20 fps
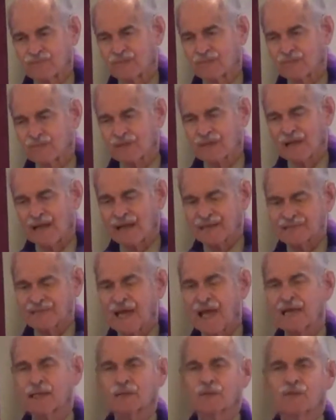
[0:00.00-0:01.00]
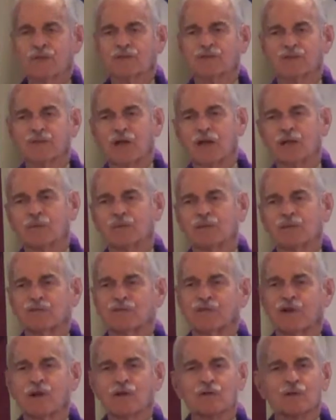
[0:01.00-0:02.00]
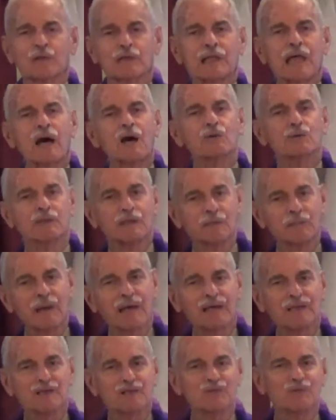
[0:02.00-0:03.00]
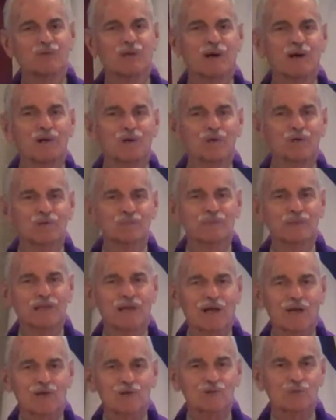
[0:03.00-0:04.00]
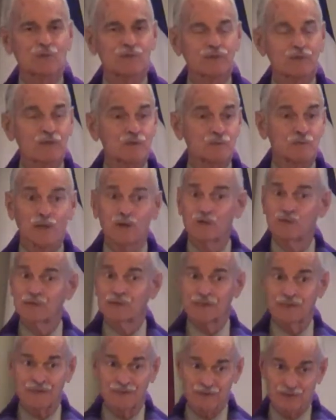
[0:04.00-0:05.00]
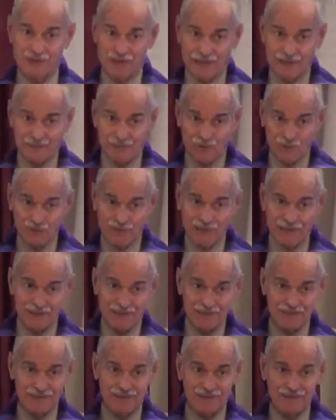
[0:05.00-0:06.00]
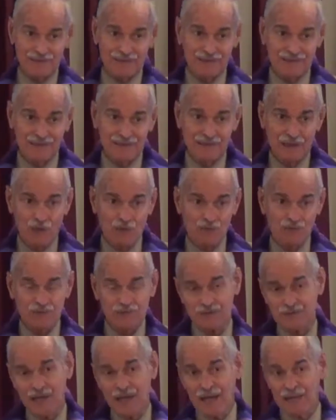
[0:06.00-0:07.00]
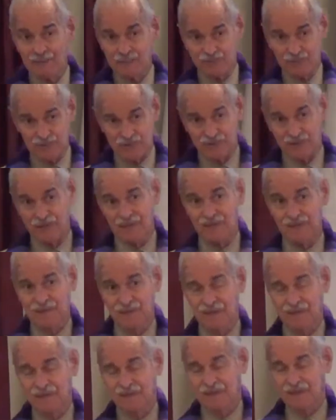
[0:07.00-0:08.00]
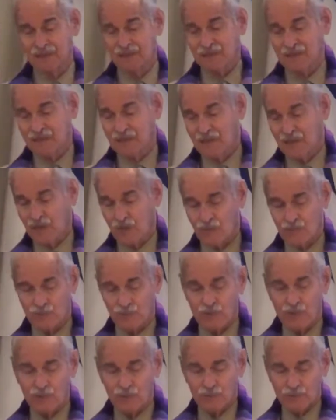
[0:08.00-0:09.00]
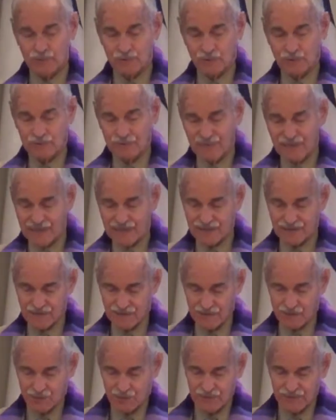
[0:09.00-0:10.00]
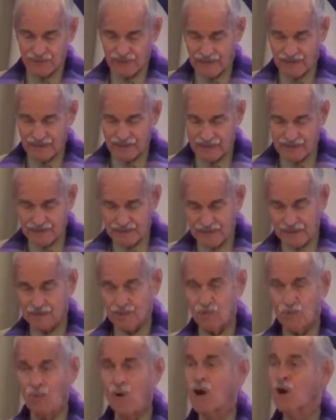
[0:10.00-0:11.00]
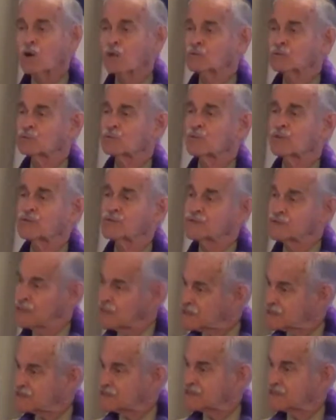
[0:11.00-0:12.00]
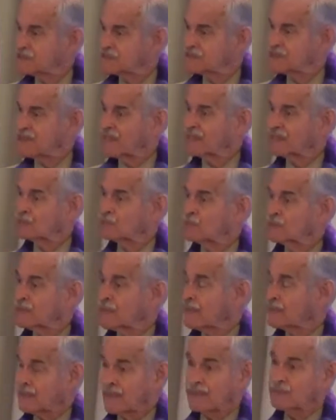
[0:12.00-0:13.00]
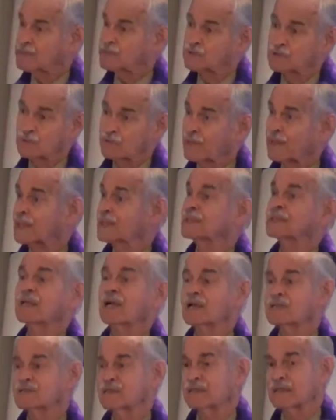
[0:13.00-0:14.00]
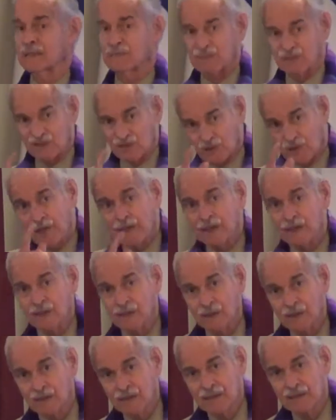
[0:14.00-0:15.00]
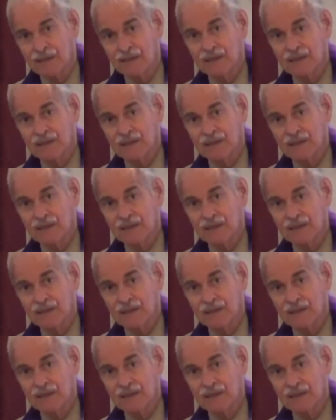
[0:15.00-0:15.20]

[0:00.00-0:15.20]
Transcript: I titled this sermon Further Along the Emmaus Road because we're just moving in the same direction that those disciples did on the road to Emmaus when they walked with Jesus and were not able to recognize him until